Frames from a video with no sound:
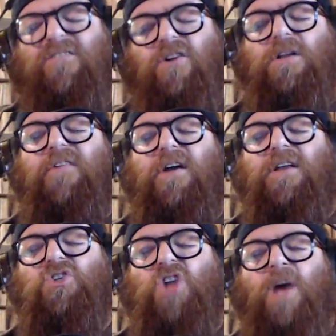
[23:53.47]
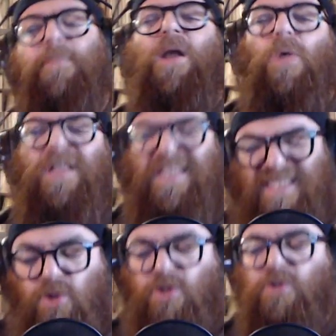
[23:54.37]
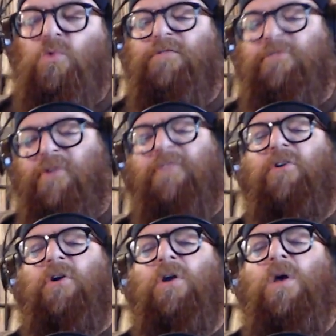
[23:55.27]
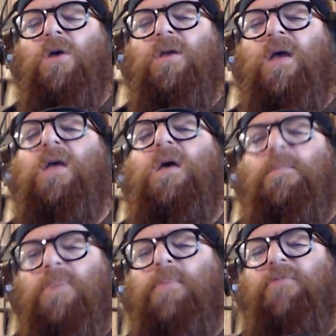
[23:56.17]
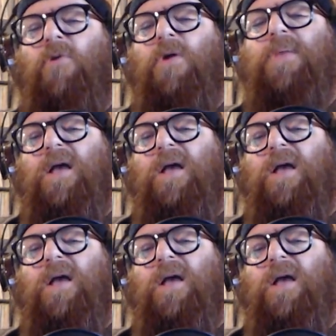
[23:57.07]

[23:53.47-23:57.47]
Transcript: never going to fucking stop, and I will continue to do it forever, okay? But before it